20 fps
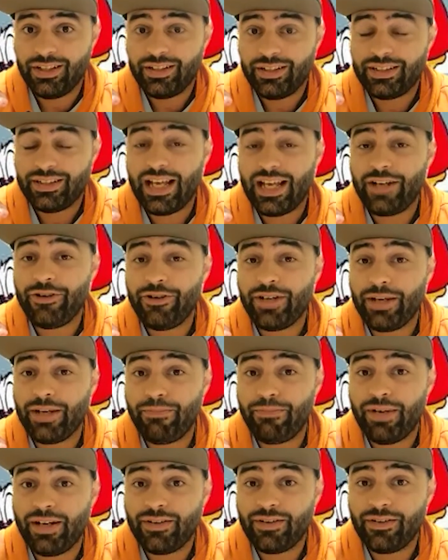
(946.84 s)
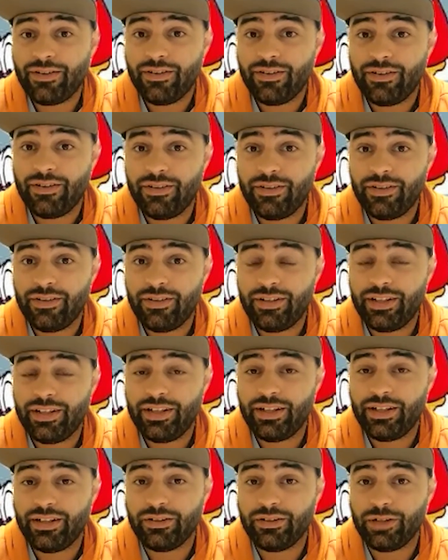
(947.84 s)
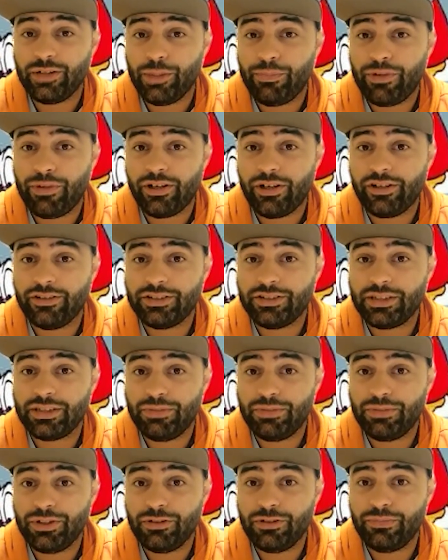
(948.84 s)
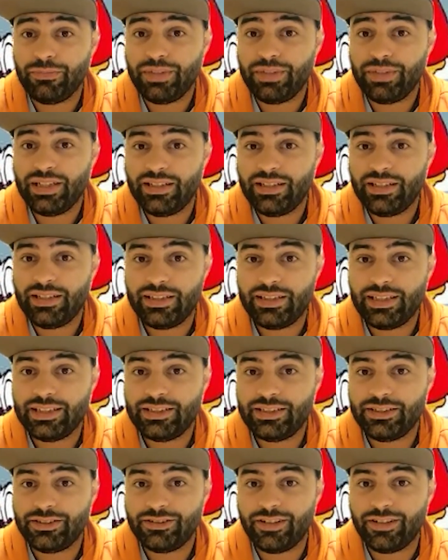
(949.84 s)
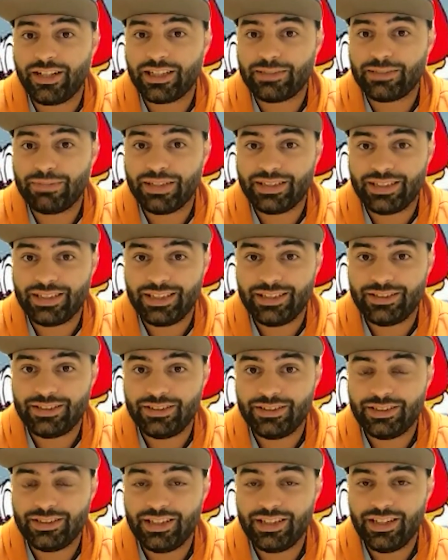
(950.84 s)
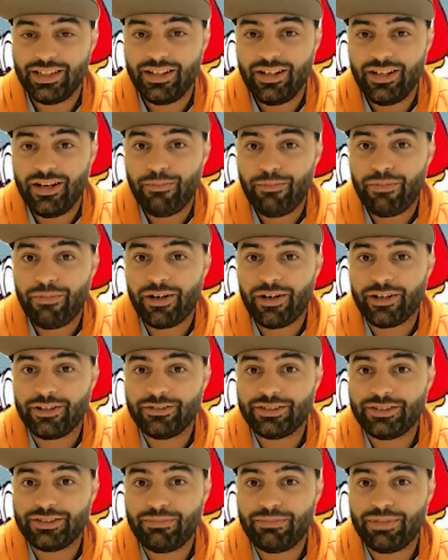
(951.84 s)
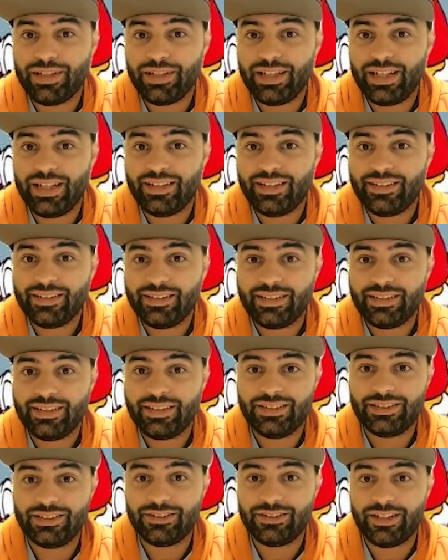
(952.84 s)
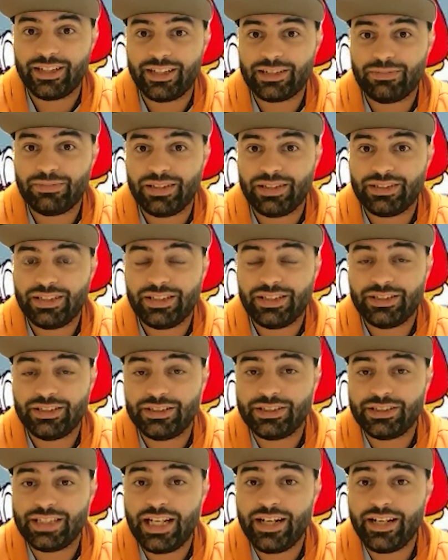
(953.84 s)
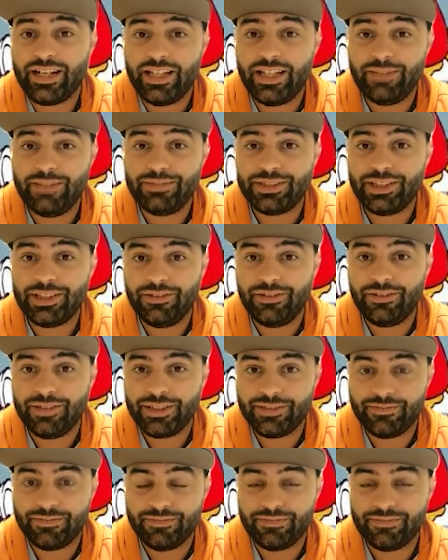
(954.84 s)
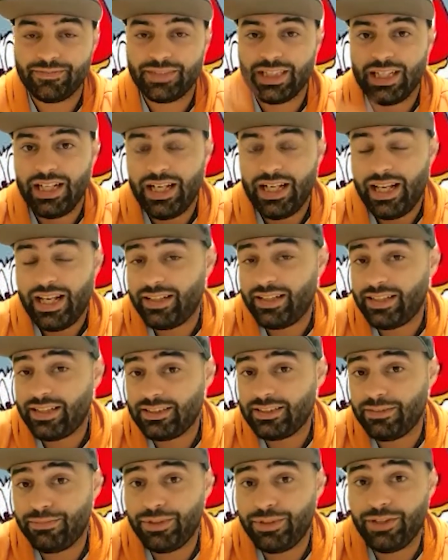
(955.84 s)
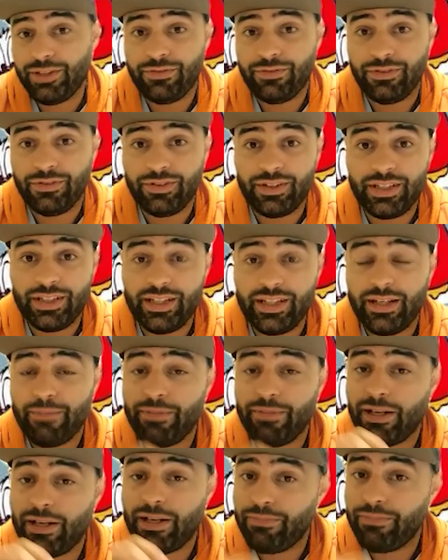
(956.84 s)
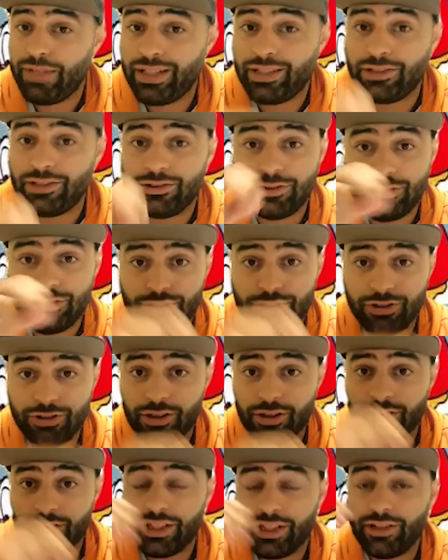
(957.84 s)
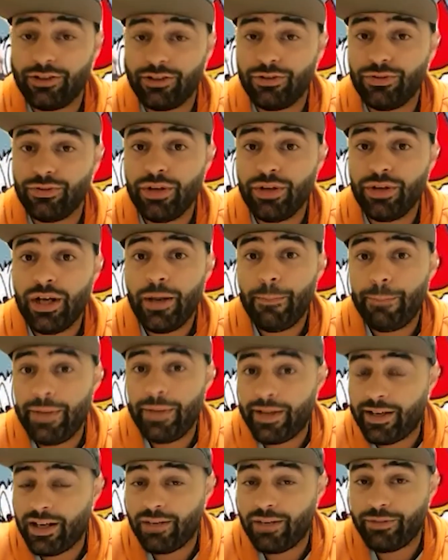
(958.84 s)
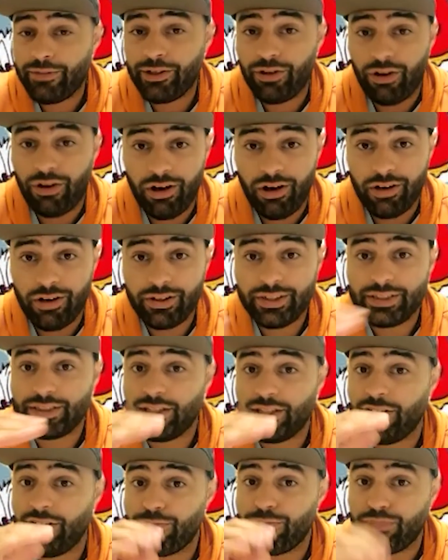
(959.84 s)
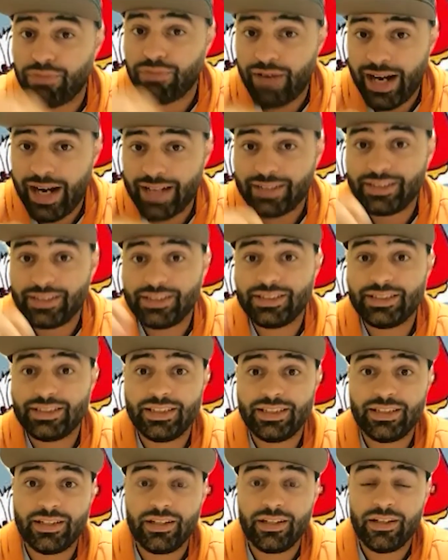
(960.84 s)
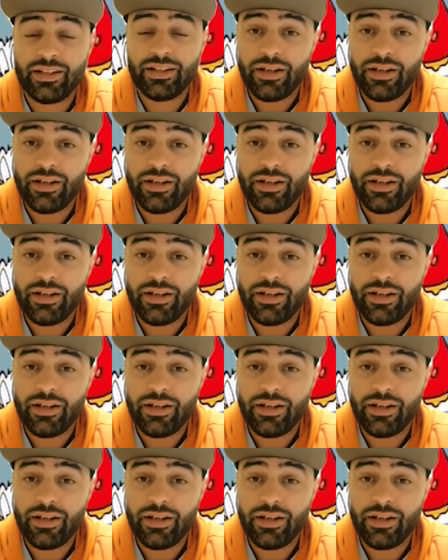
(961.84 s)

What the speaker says: Then you get better. The bar goes up a little bit. This is your expectations. Bar goes up again. This is your expectations. And it keeps going. And that's the beautiful thing about making sure that you become an artist of practicing